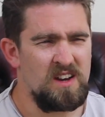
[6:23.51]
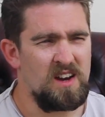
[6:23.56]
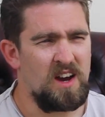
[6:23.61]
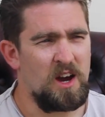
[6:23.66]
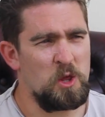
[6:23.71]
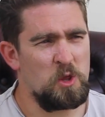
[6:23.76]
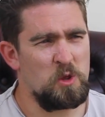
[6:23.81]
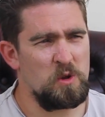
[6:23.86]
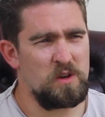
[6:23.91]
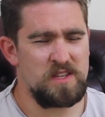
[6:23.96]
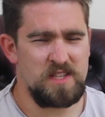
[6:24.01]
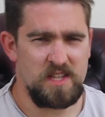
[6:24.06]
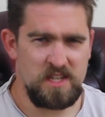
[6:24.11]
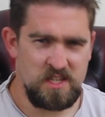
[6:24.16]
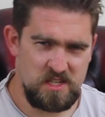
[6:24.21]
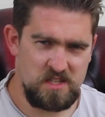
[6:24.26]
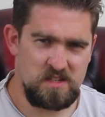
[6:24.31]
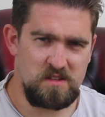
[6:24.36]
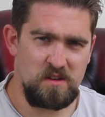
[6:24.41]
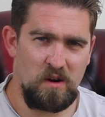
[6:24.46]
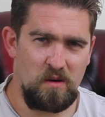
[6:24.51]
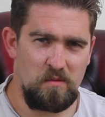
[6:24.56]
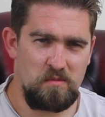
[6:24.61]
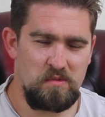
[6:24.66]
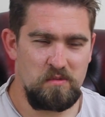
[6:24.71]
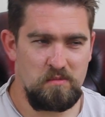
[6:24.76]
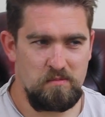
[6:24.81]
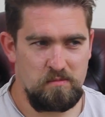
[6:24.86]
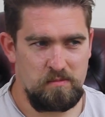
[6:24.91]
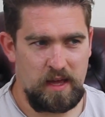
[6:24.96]
I should have said stop
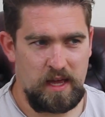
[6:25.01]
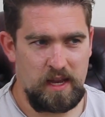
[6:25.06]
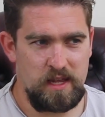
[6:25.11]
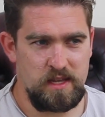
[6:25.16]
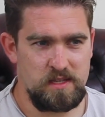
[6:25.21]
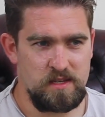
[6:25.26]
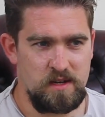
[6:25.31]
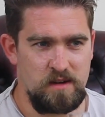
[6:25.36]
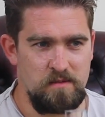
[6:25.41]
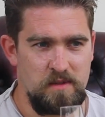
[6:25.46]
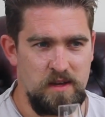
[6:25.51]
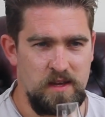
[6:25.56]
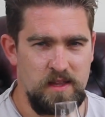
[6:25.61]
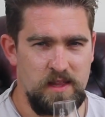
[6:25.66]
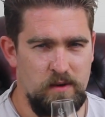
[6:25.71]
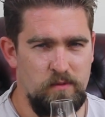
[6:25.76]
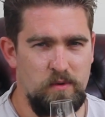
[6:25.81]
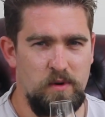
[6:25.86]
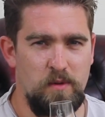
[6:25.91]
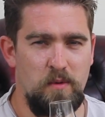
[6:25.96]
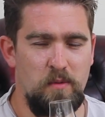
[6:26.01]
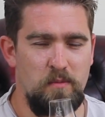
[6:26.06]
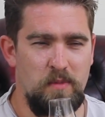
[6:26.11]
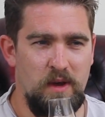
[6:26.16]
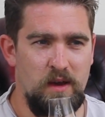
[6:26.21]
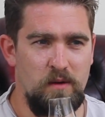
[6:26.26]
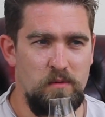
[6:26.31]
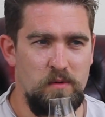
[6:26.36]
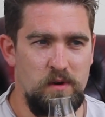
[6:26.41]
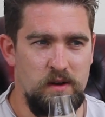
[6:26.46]
palate time there. That would have been
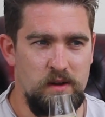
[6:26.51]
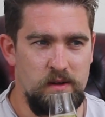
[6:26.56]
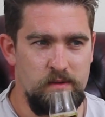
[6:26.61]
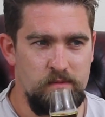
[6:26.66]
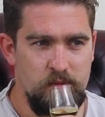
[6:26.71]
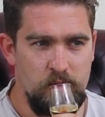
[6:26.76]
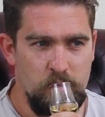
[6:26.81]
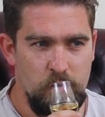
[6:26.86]
better, wouldn't it?